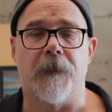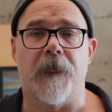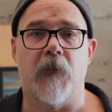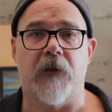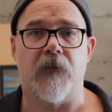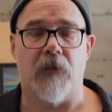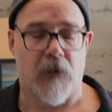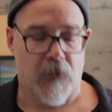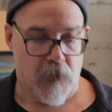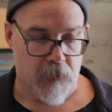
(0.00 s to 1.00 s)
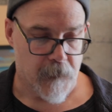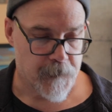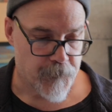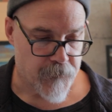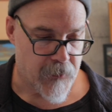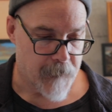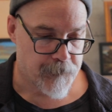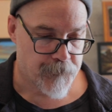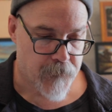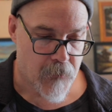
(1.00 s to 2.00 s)
It makes it a lot harder. Yeah.
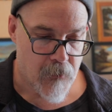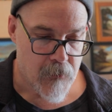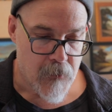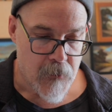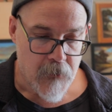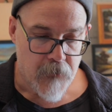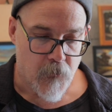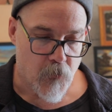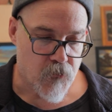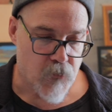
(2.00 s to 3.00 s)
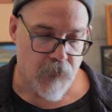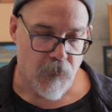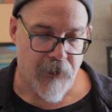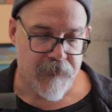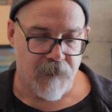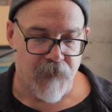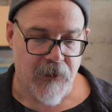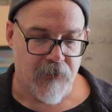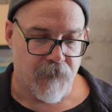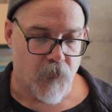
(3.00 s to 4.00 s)
The more generalized and
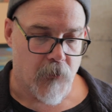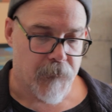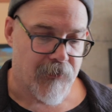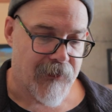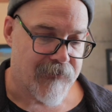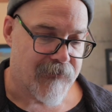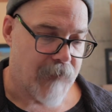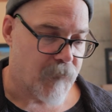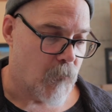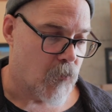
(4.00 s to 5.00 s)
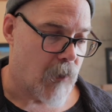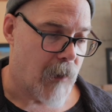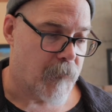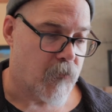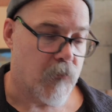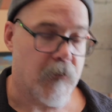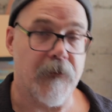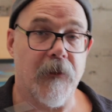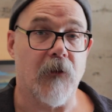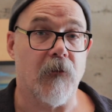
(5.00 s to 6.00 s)
vague the forms of the landscape, the more opportunity
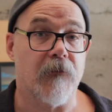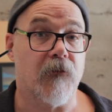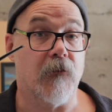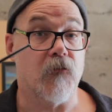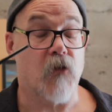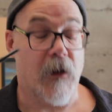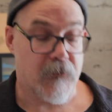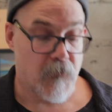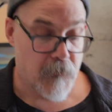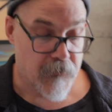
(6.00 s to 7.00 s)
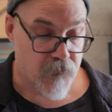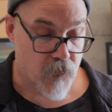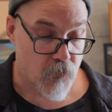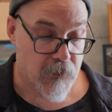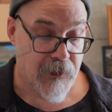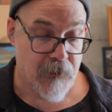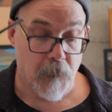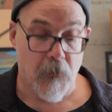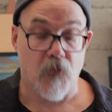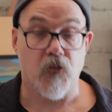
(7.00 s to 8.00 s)
there is to inject mystery and
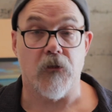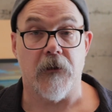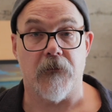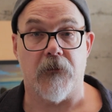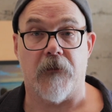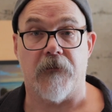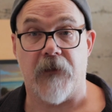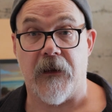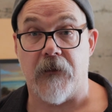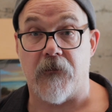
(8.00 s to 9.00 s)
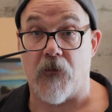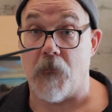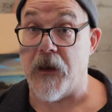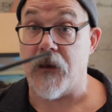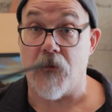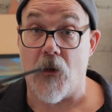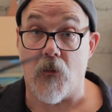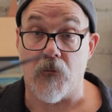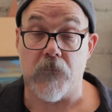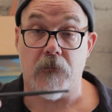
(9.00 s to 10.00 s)
emotion into the scene. So make a
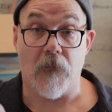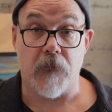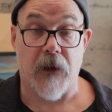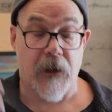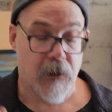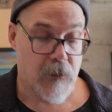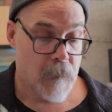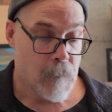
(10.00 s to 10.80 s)
note, okay?